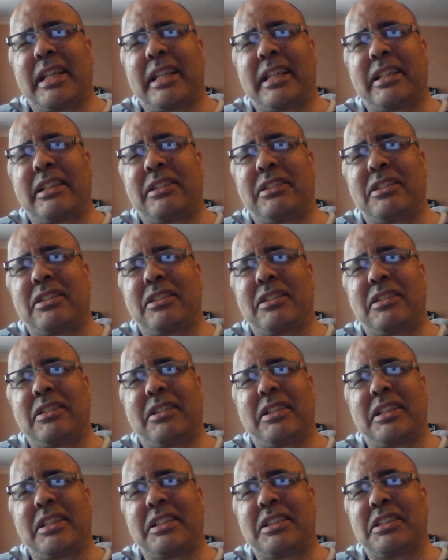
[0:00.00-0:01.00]
and
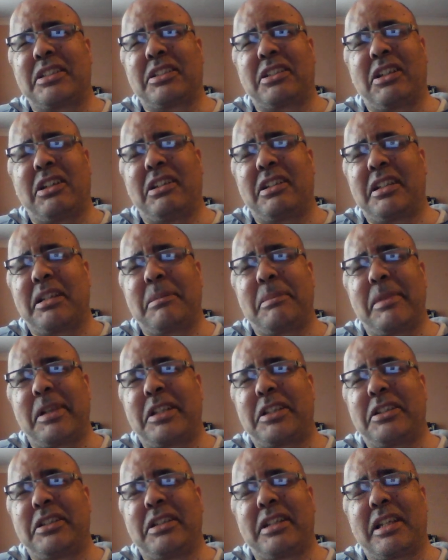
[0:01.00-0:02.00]
I just can't
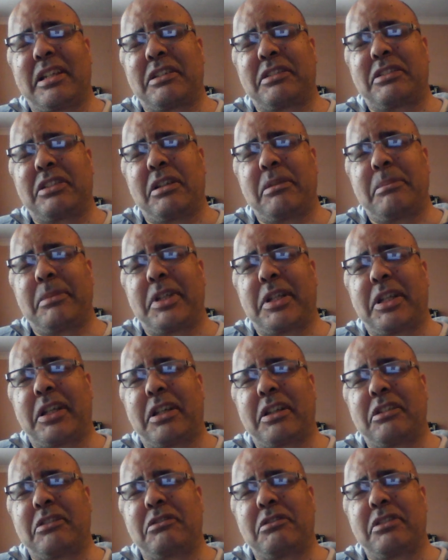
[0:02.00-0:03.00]
imagine how so many
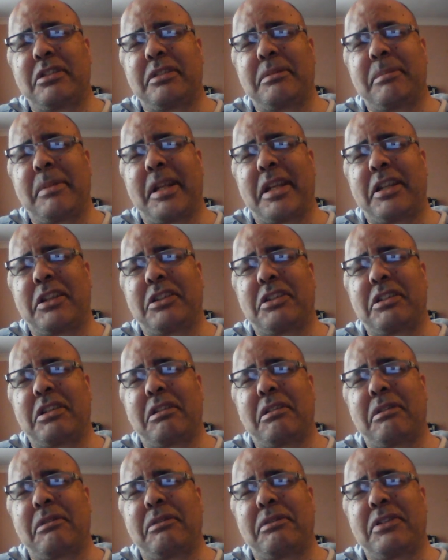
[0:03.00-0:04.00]
countries manage
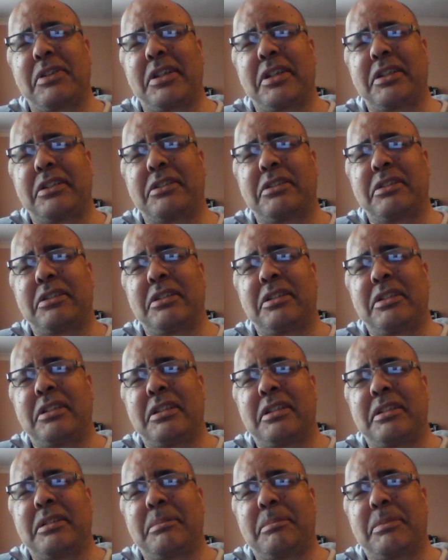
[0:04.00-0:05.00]
their affairs,
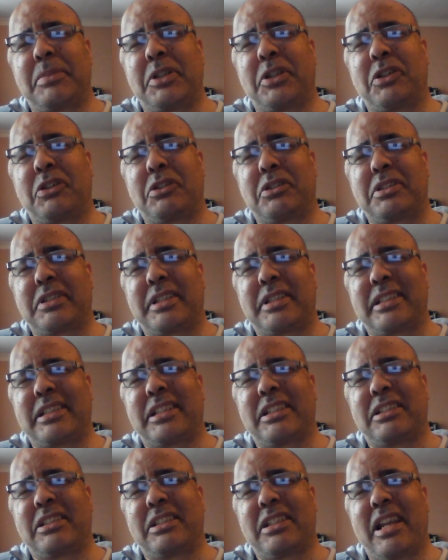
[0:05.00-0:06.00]
because
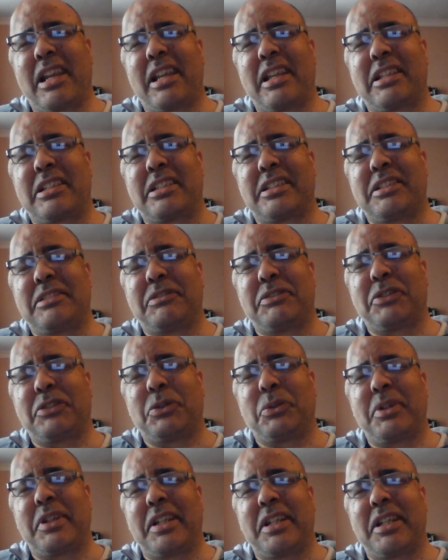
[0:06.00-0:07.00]
as I say, it's
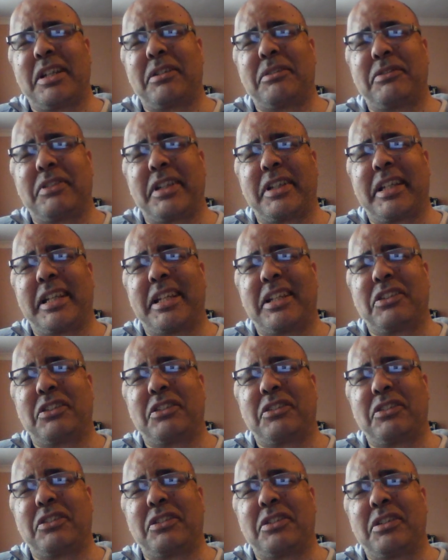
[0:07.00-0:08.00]
difficult enough in
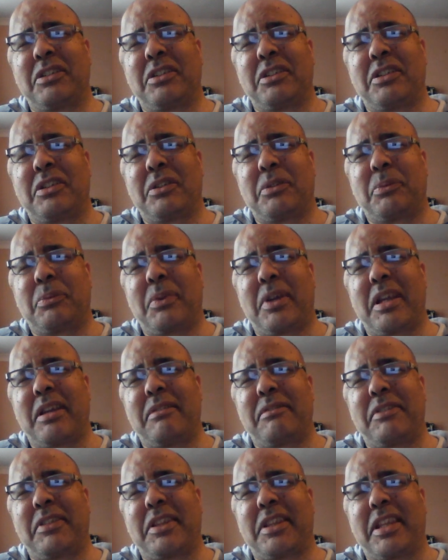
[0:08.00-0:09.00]
England, where
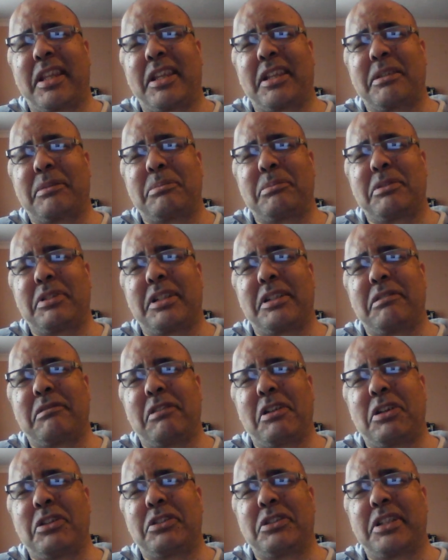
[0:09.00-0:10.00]
everything is pretty
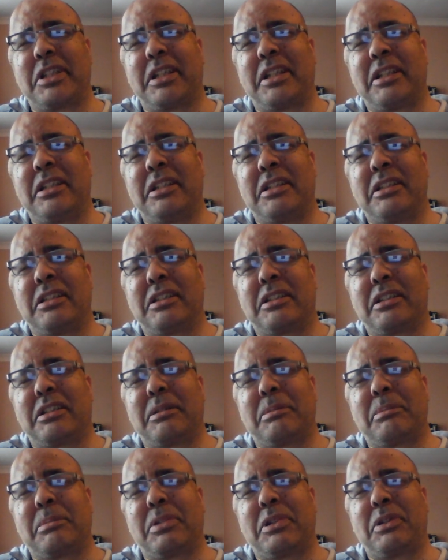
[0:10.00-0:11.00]
rosy
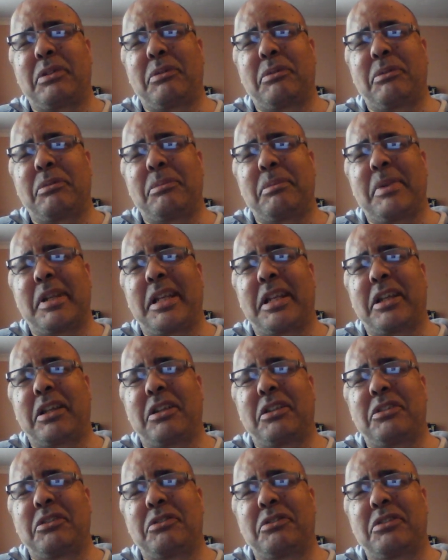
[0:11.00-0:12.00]
compared with many
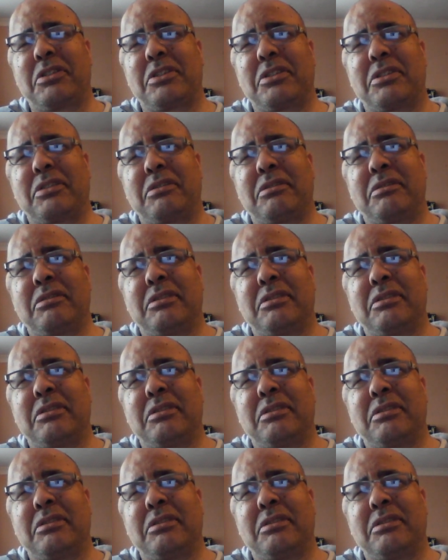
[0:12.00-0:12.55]
countries.